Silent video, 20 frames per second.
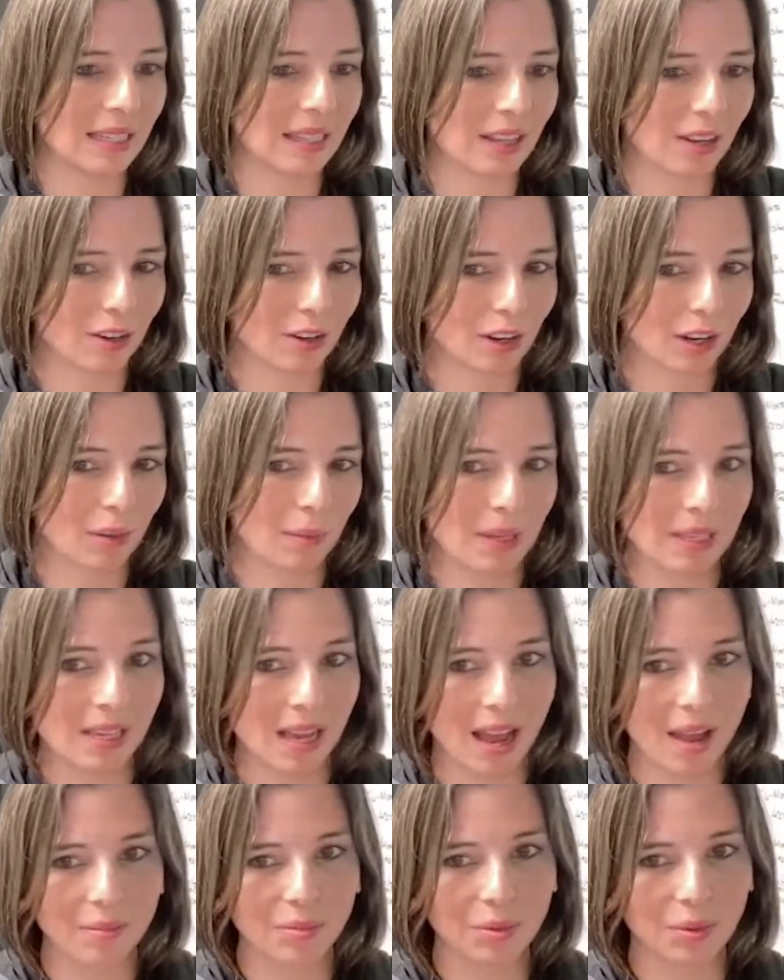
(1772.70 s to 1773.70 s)
there are going to be
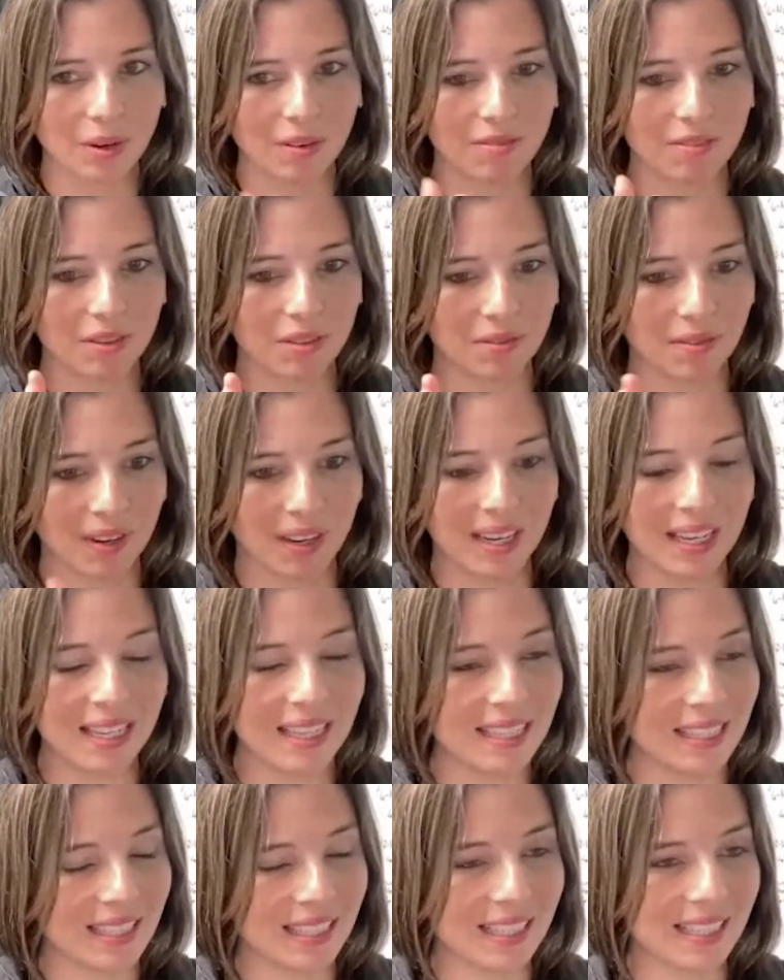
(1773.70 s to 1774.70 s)
times where it feels very
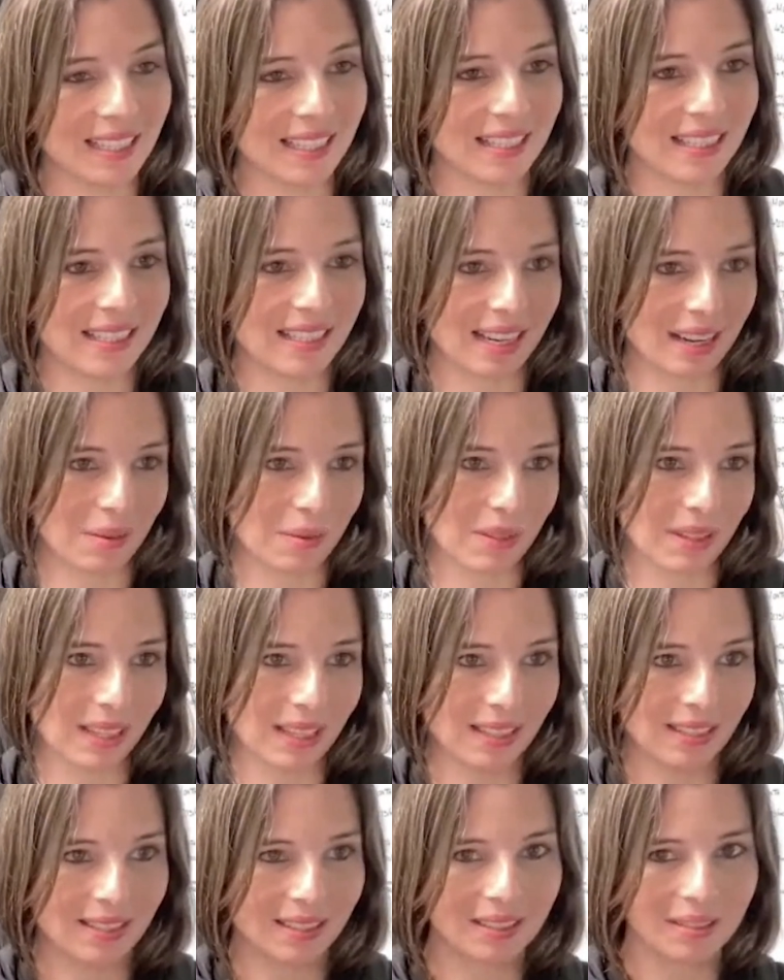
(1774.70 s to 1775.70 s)
easy to stick with
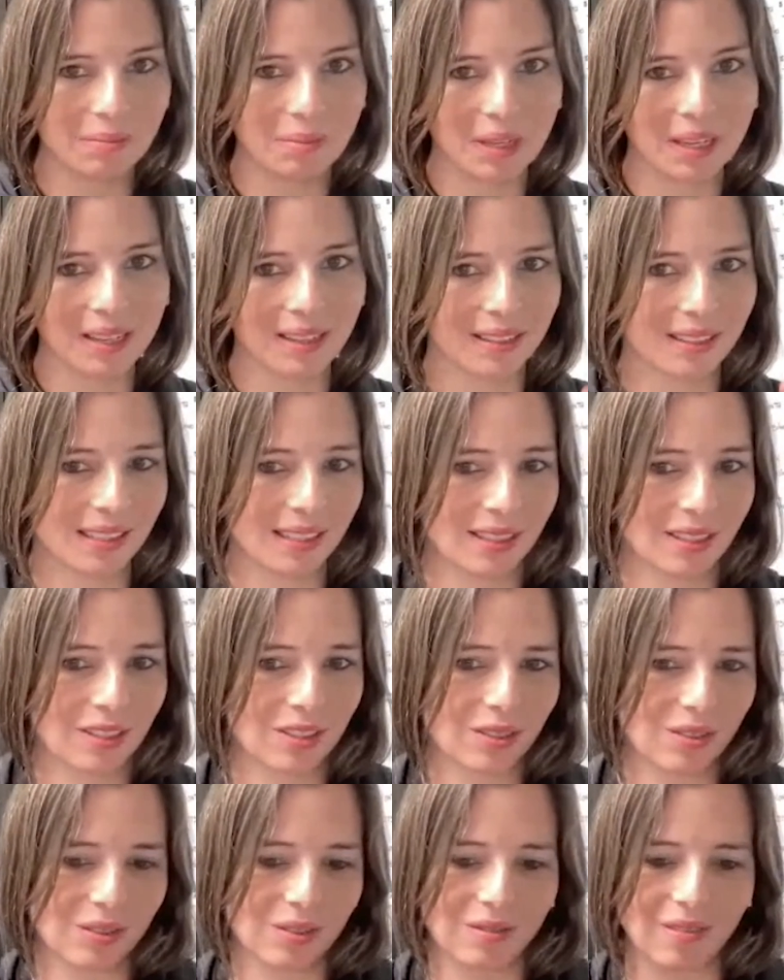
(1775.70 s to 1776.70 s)
this because
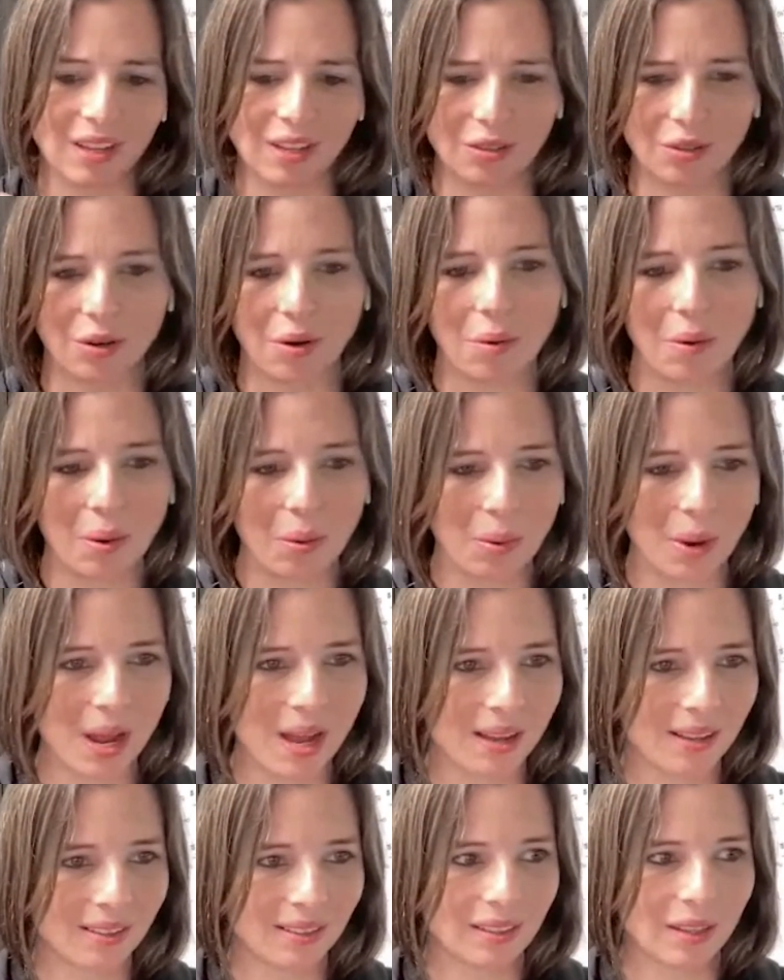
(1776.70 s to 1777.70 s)
things are going
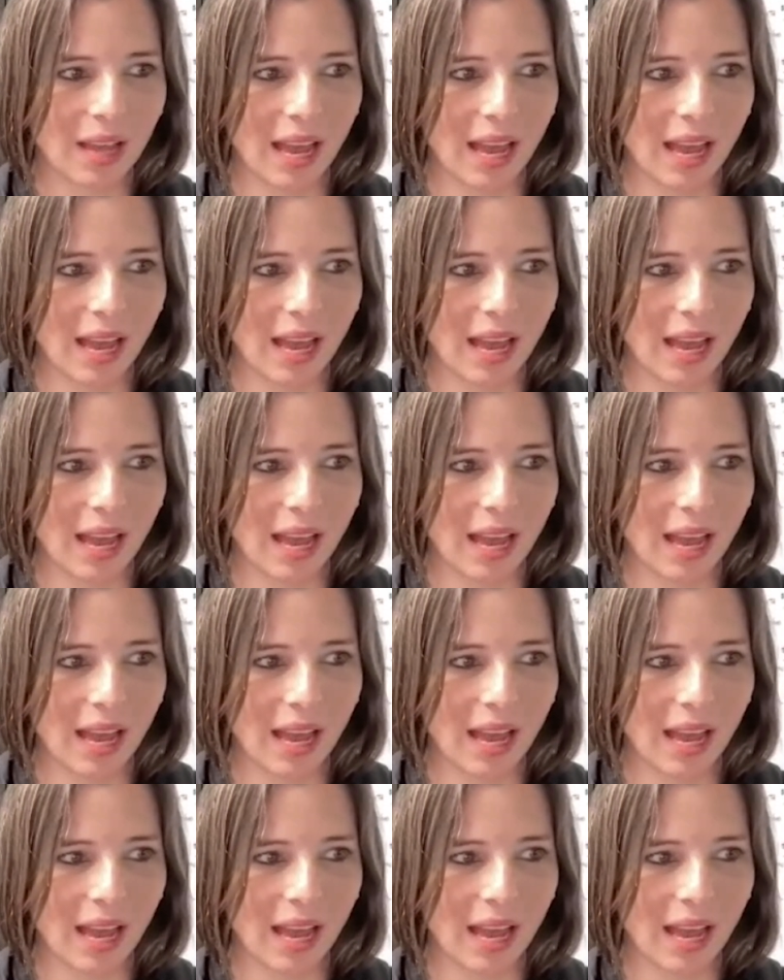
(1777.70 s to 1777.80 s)
well.